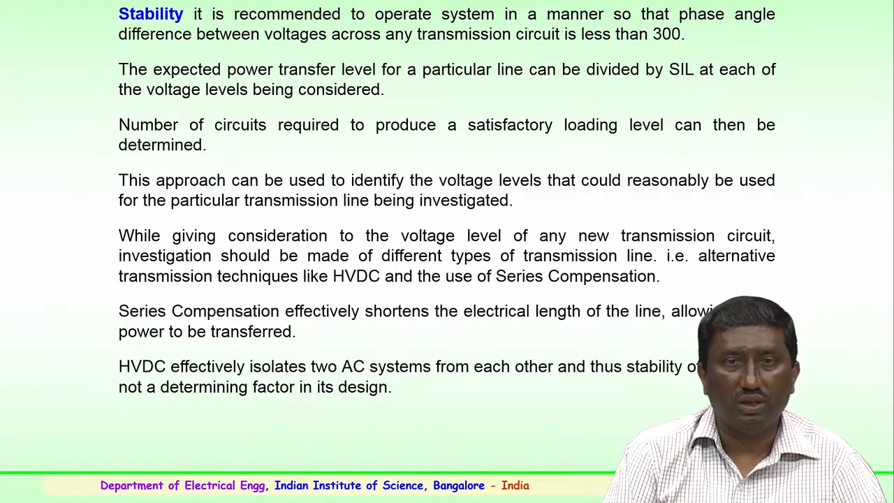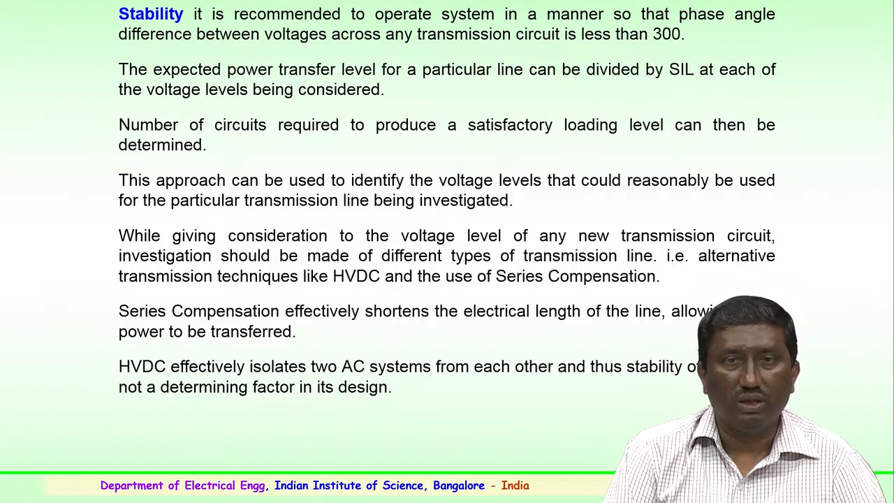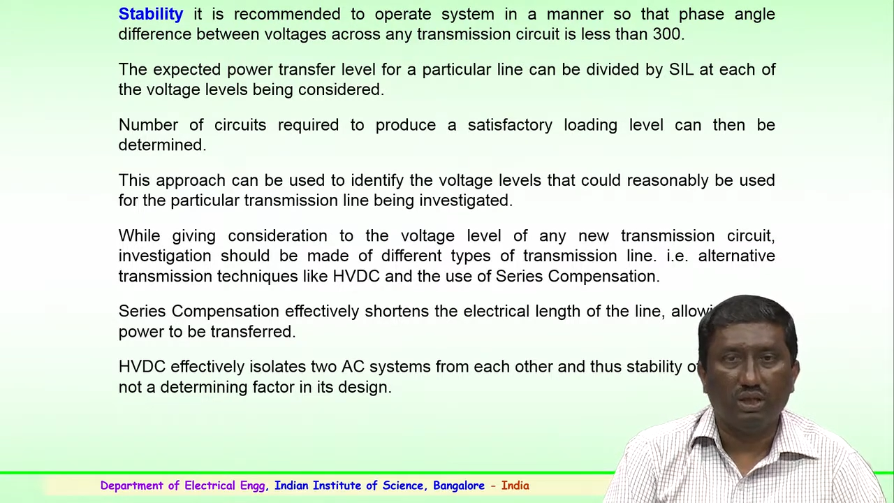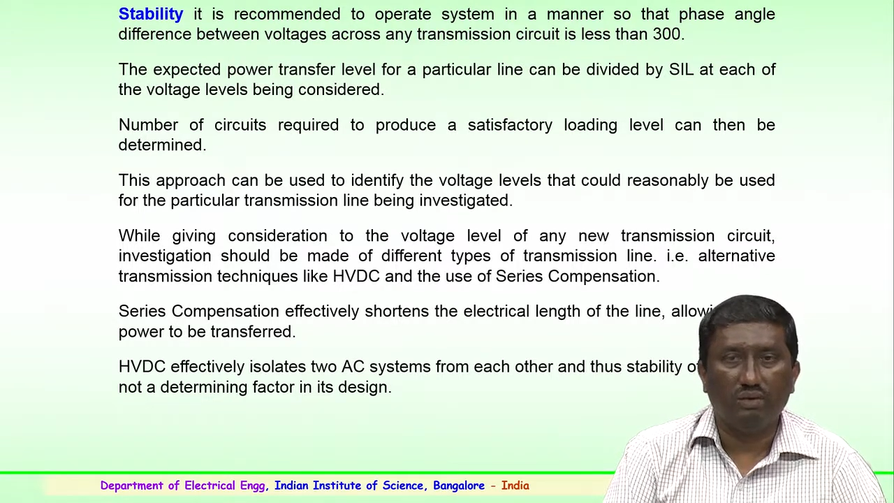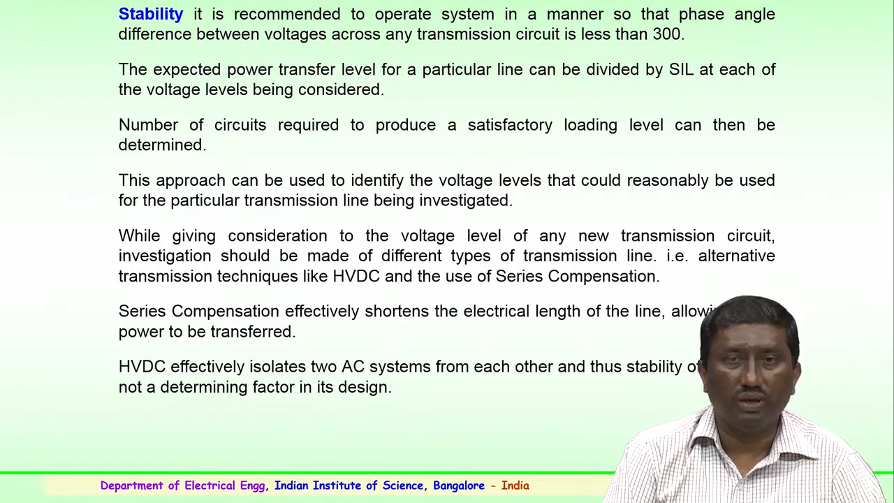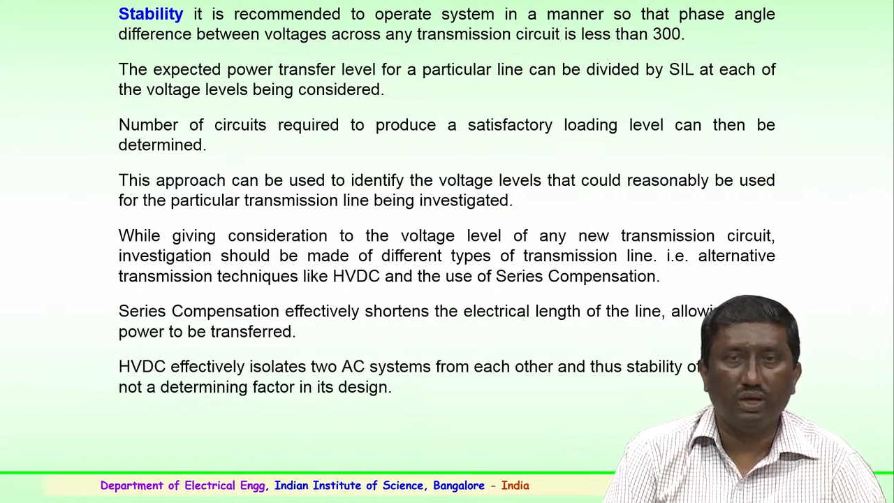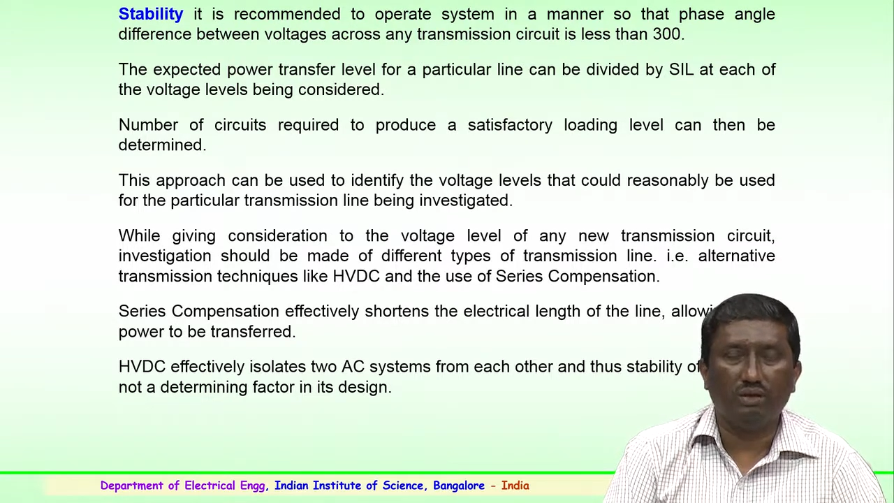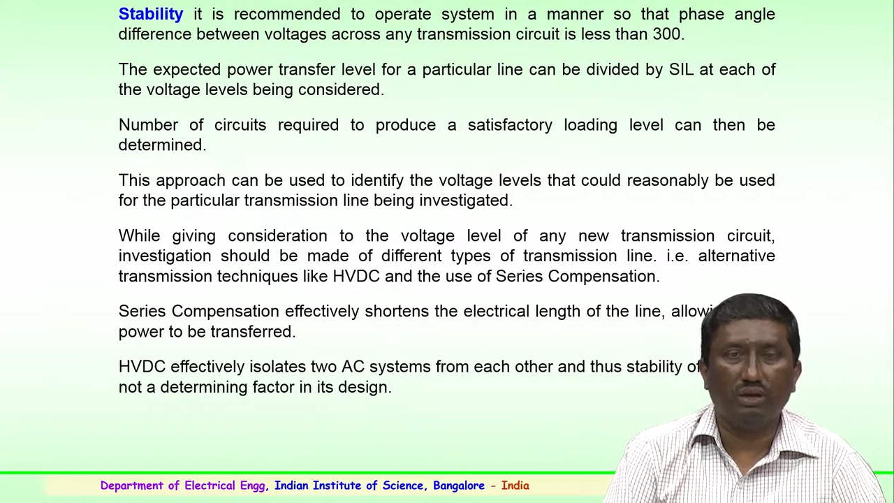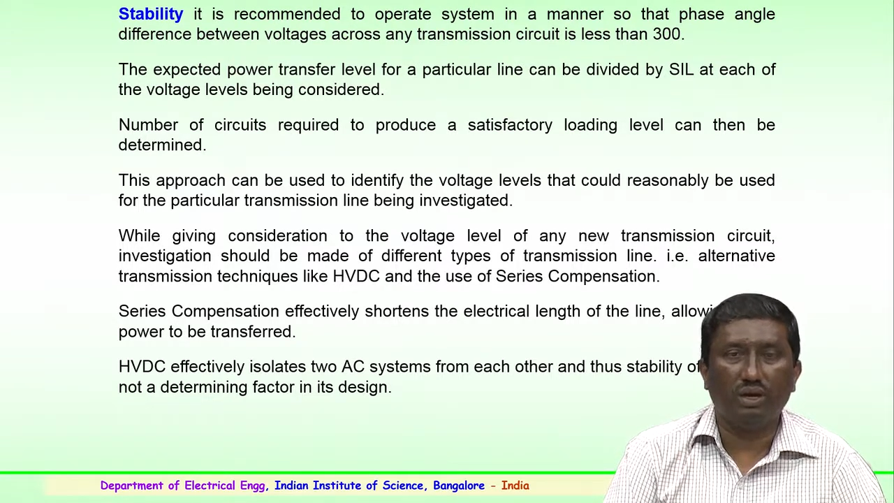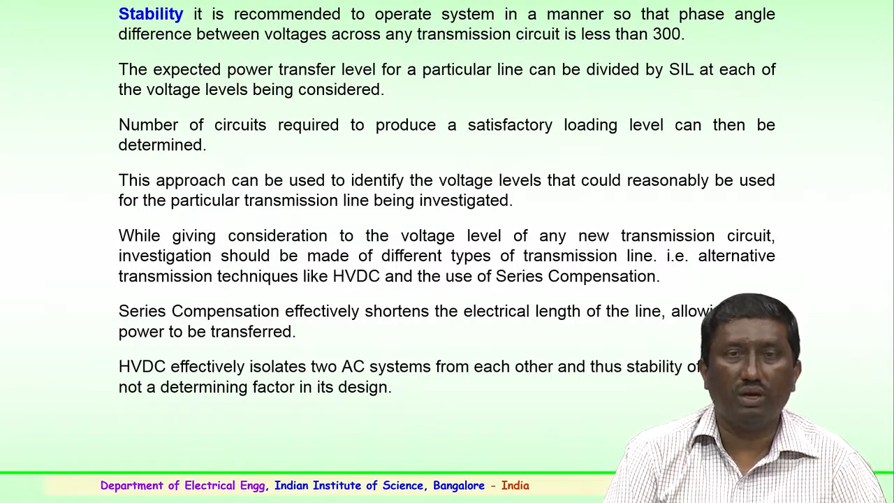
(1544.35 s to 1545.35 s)

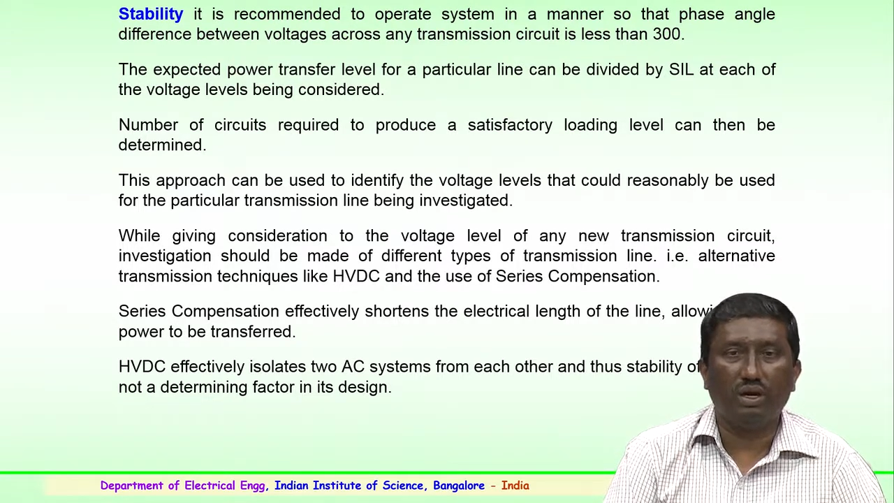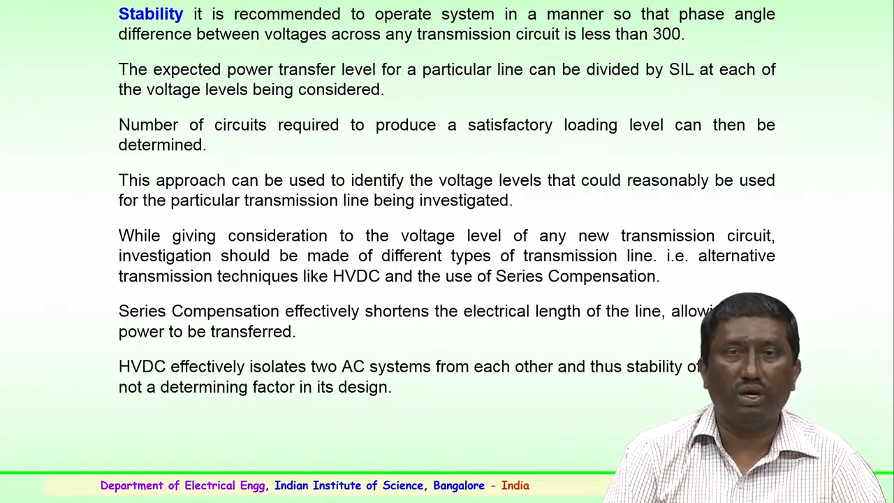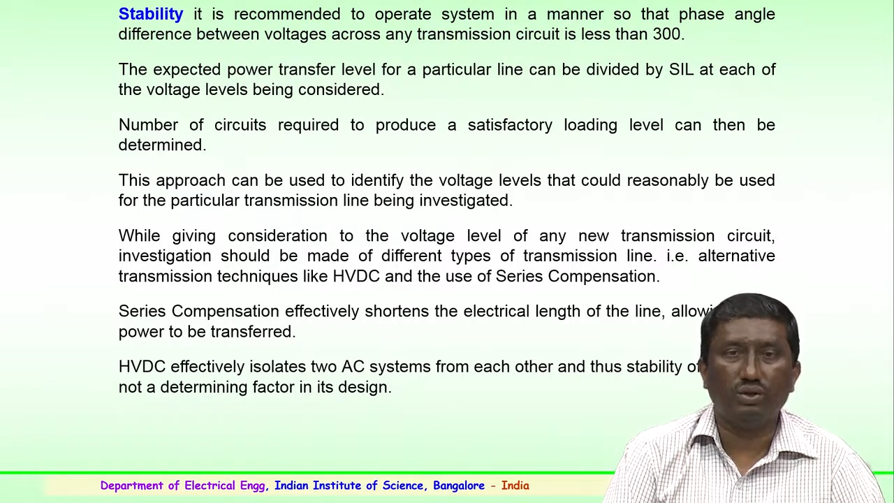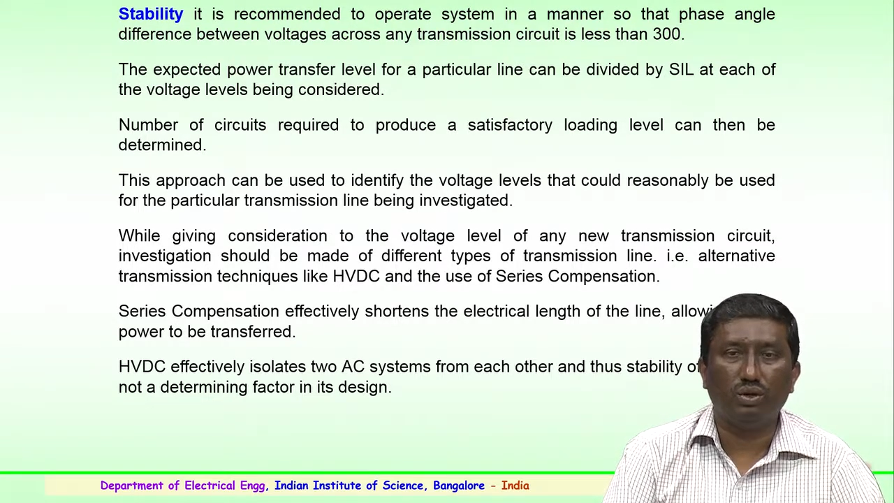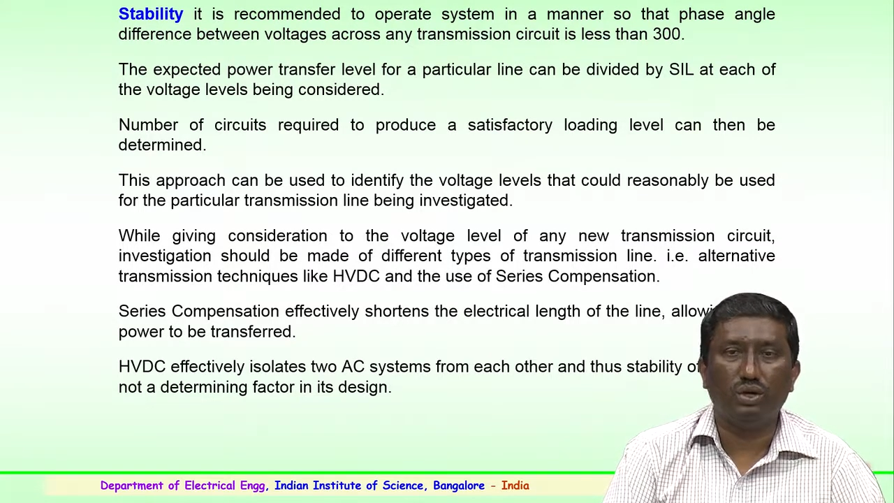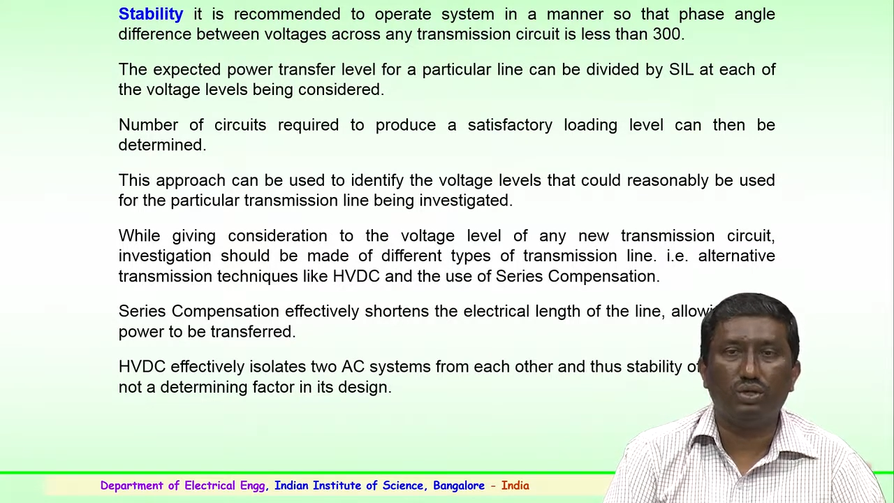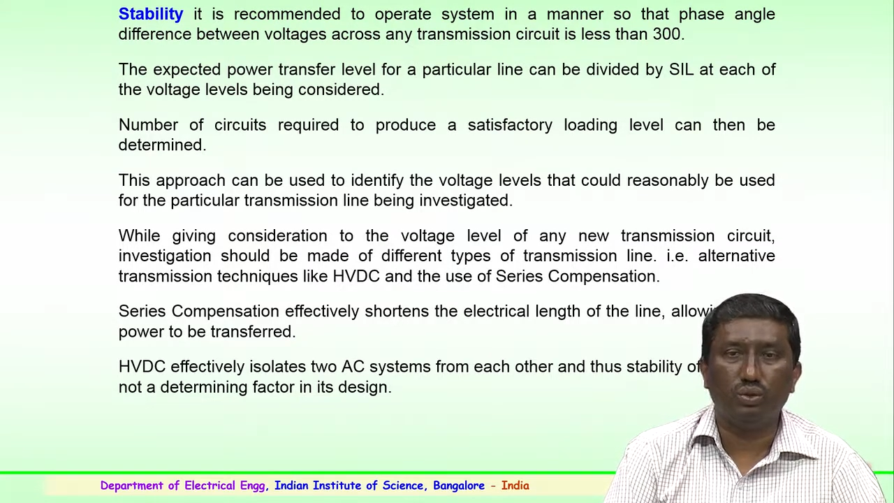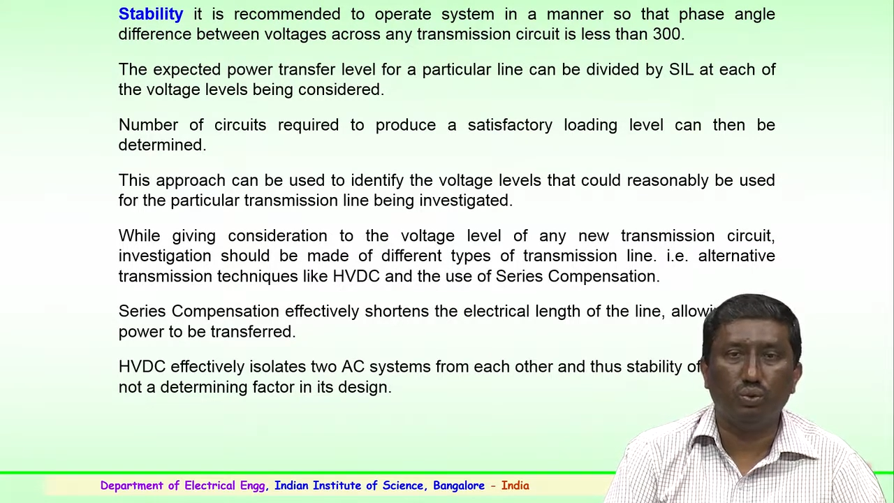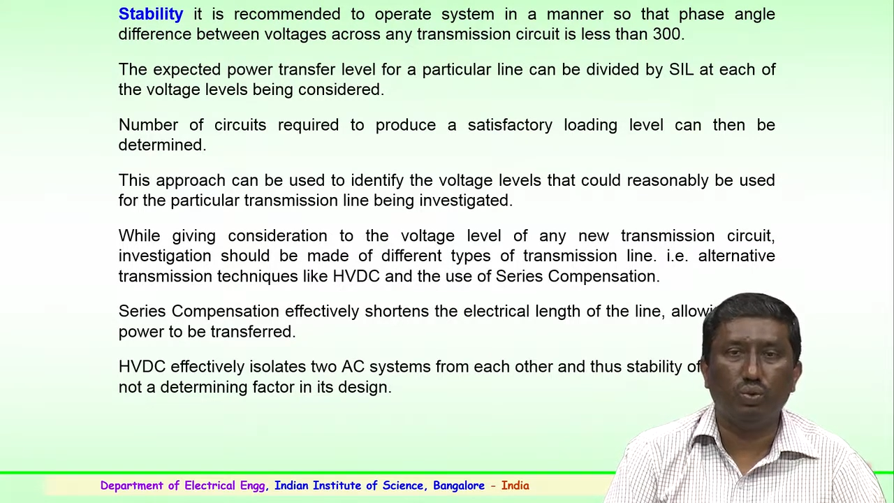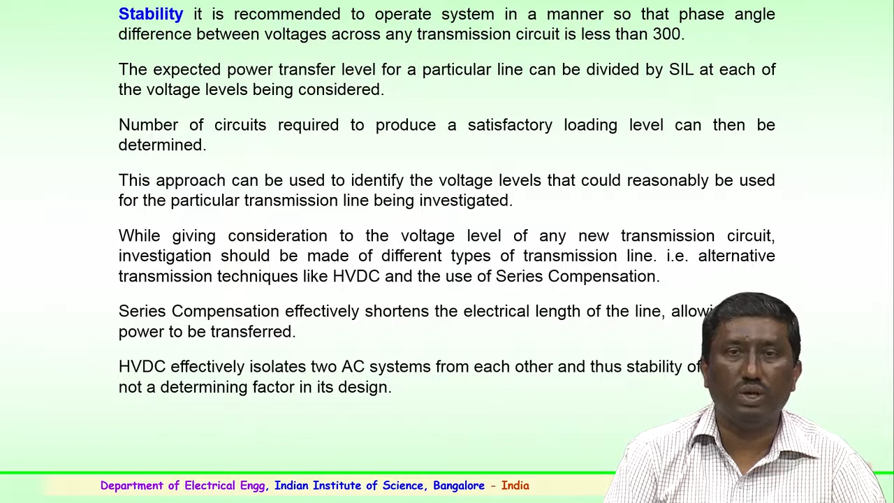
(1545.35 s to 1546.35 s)
effectively isolates two